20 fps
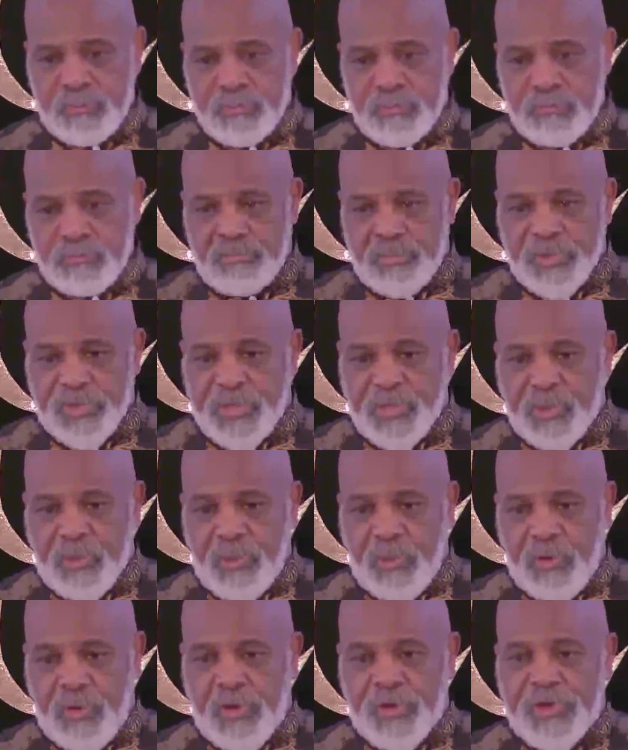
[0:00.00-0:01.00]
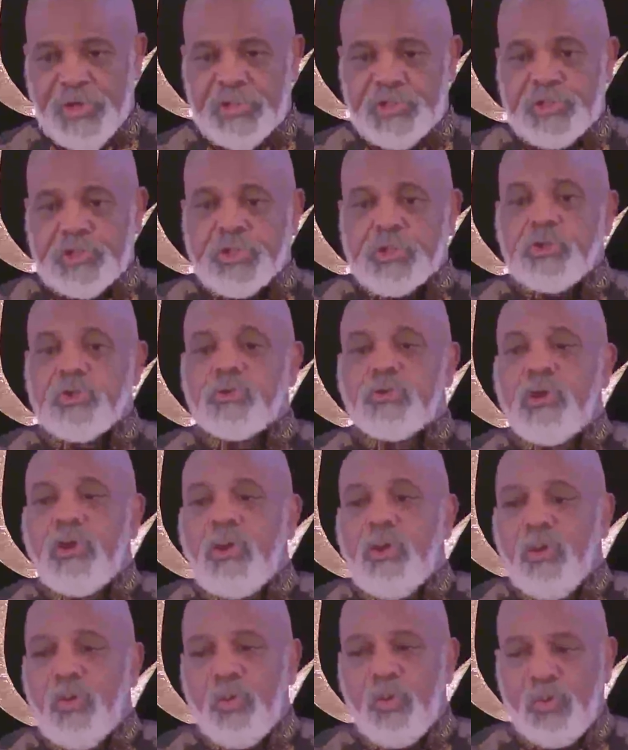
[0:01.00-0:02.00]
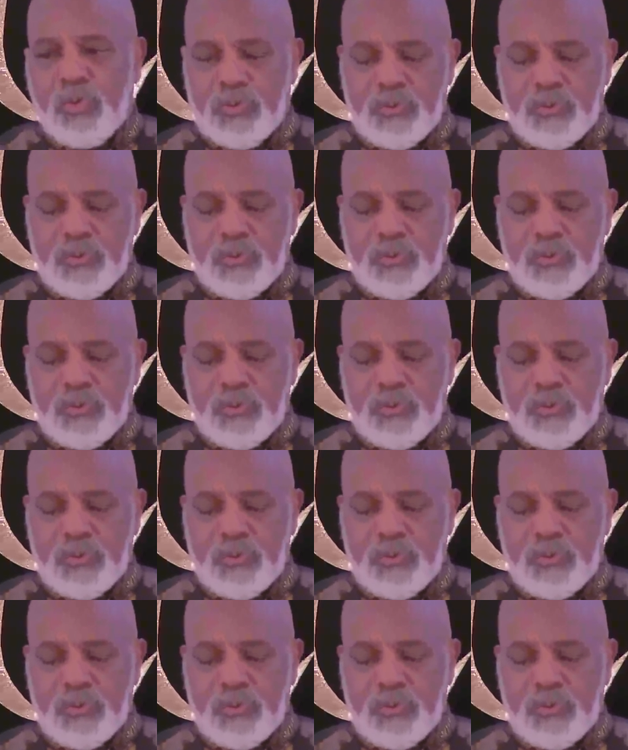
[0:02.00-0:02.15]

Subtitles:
But in order to grow,